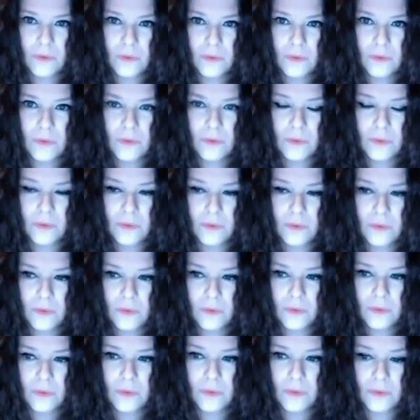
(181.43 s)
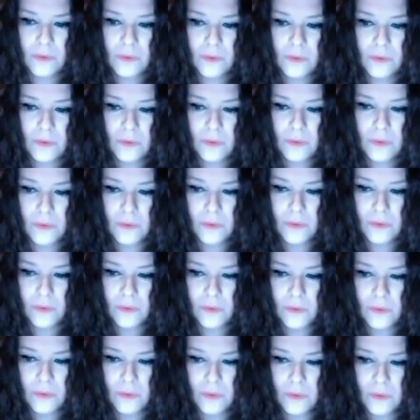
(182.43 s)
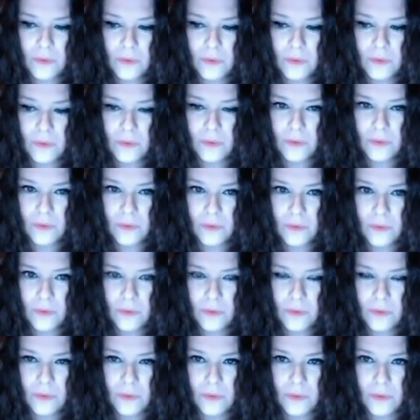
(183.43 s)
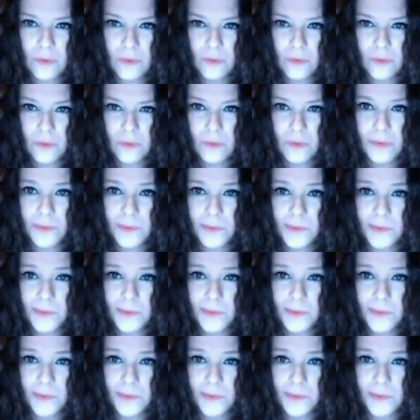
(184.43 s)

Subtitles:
(silent)